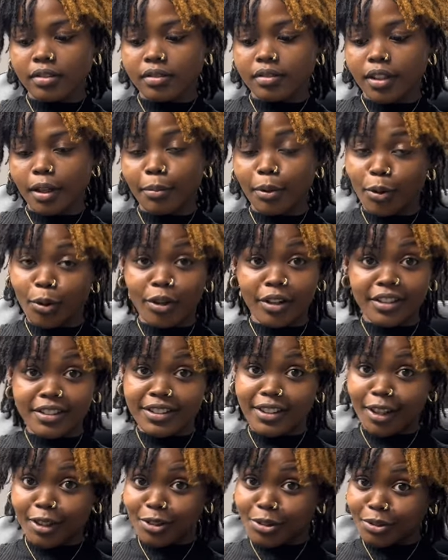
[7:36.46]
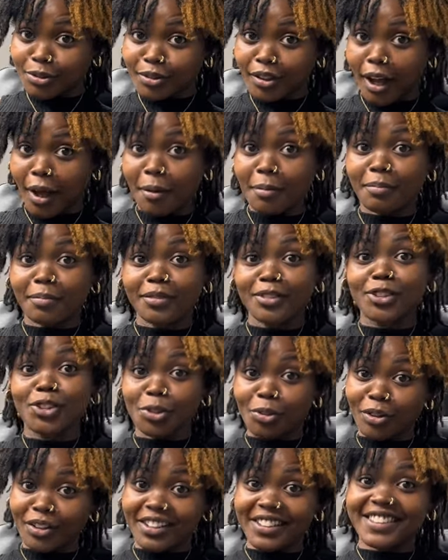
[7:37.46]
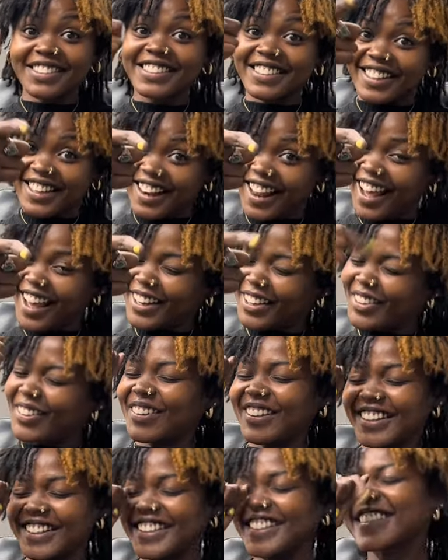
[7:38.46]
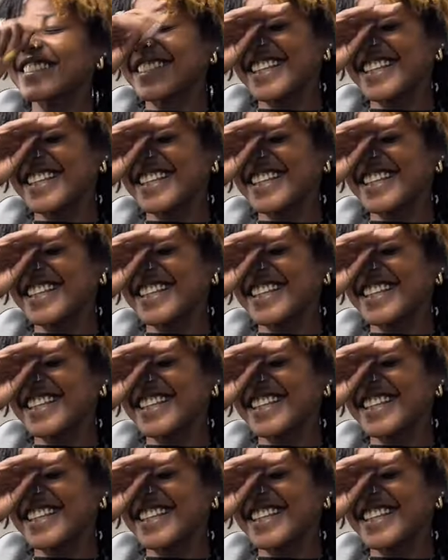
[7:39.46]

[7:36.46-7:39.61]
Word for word: I'm new to this, not true. I'm true, true to this, not, not new to this.